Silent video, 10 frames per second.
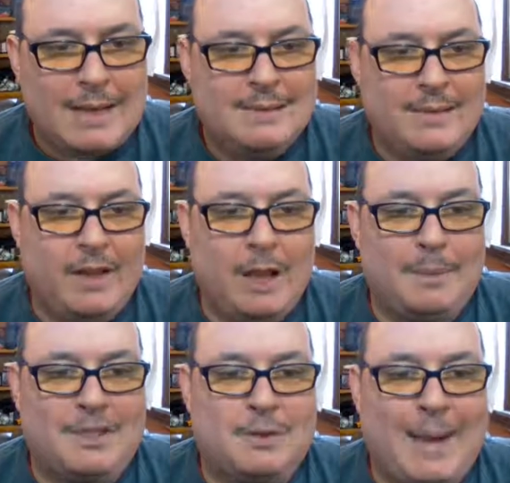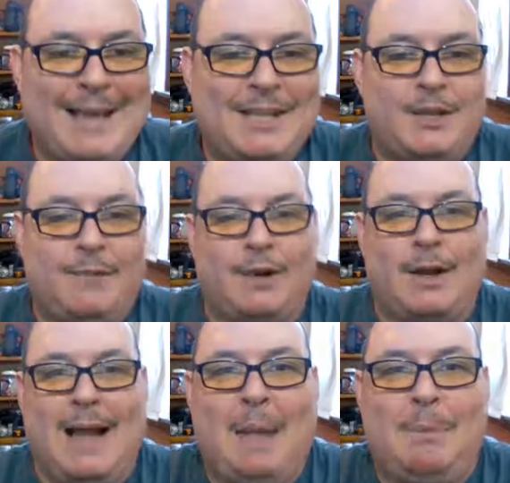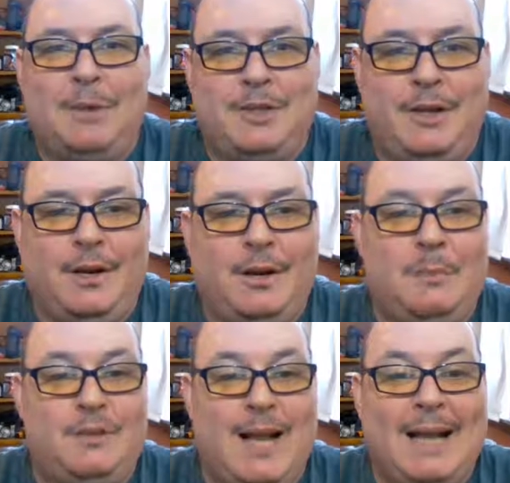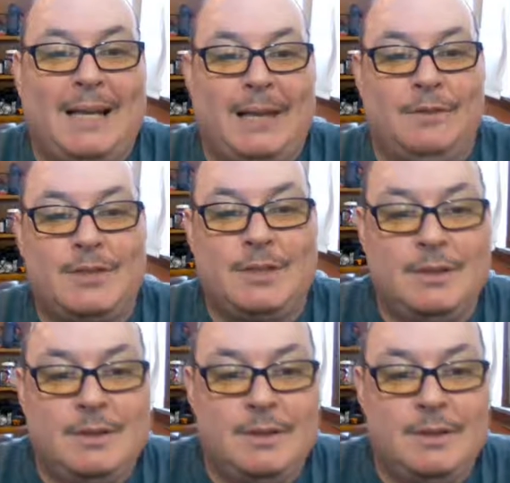Develop a strategy for accomplishing your objectives.